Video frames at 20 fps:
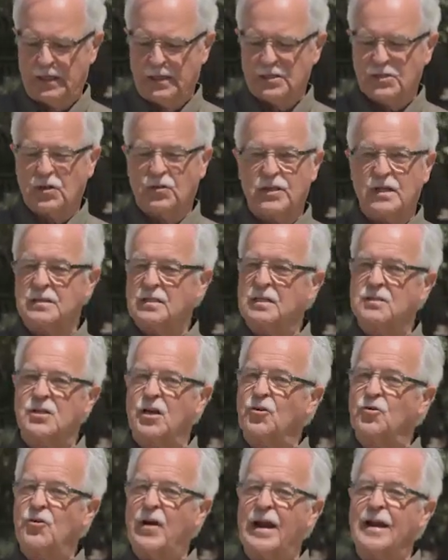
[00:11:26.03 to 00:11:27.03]
So this is
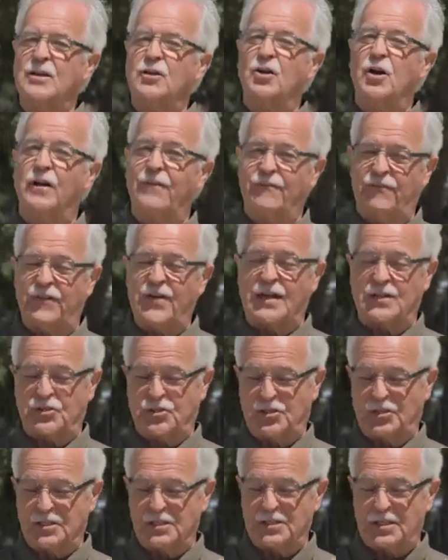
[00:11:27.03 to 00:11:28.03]
a great
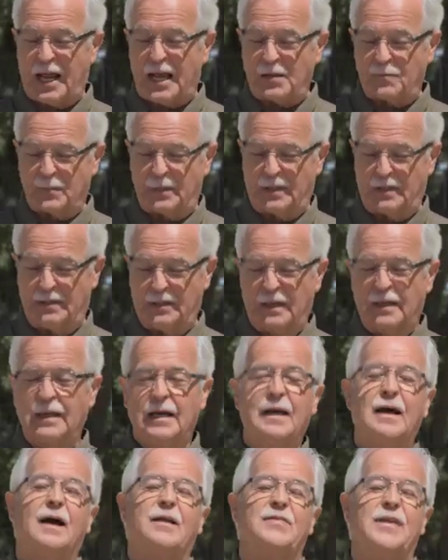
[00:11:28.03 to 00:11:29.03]
confessional statement
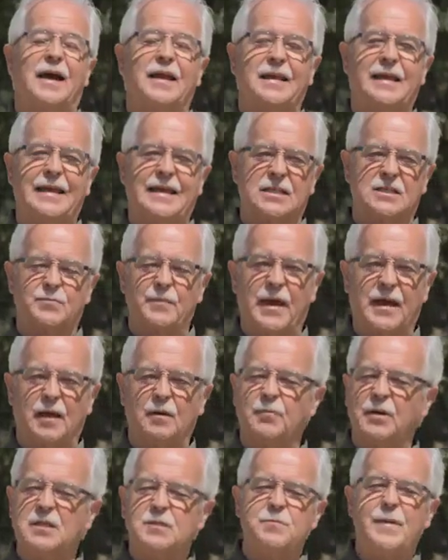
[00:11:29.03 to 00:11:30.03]
that he is
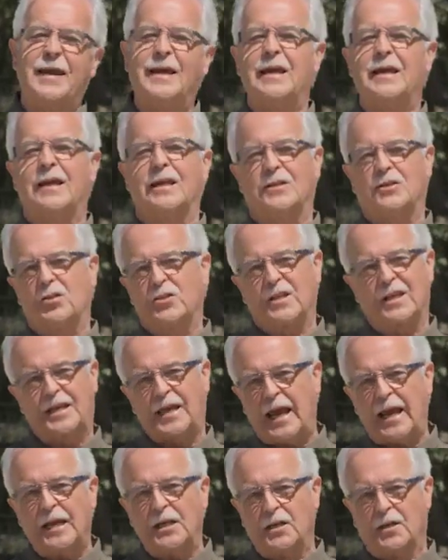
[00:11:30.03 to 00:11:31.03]
making, but he's making it to the
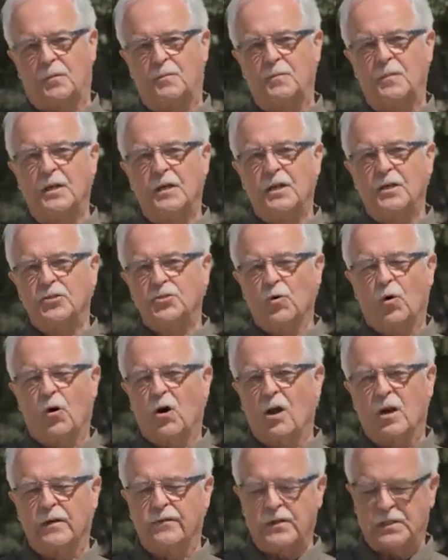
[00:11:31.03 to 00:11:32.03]
kingdom, to
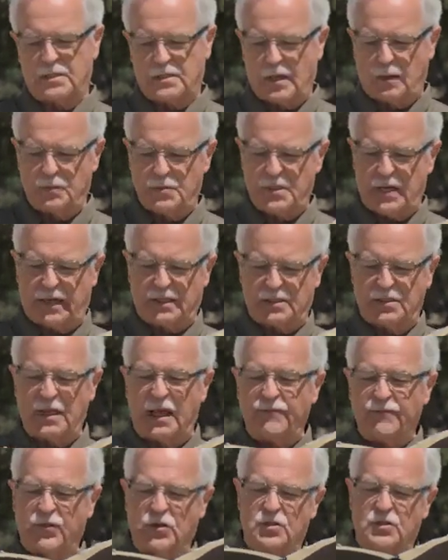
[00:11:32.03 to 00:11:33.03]
all of his subjects. And
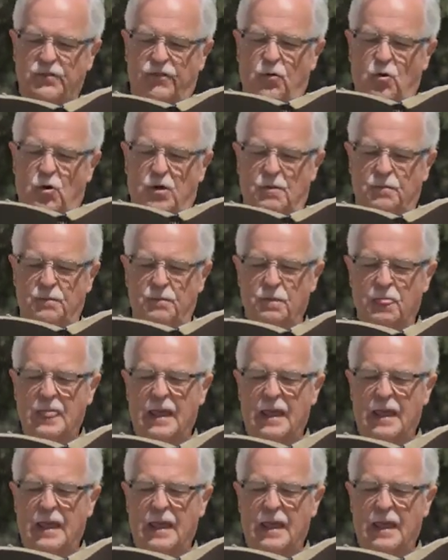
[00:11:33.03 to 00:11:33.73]
then verse 4,